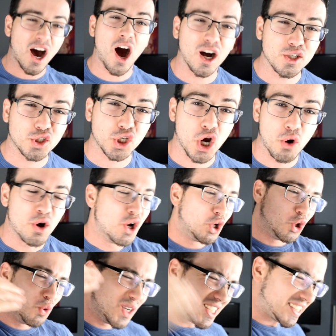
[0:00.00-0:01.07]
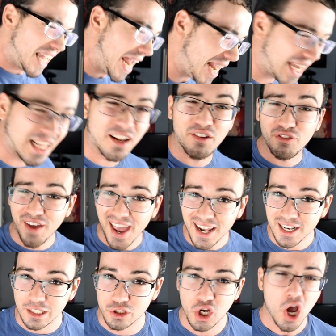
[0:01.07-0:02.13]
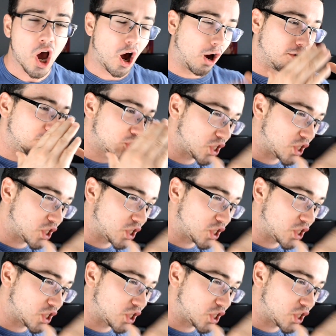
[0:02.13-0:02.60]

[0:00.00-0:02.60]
honcho, who is taking advantage of